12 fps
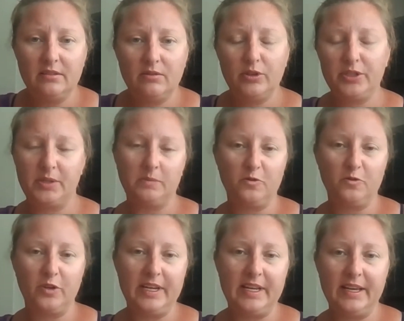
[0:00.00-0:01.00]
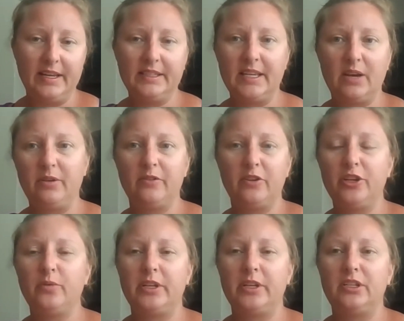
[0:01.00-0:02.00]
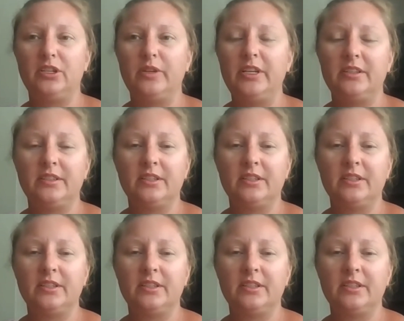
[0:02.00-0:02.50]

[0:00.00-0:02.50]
Or some free dance, however you want to do it.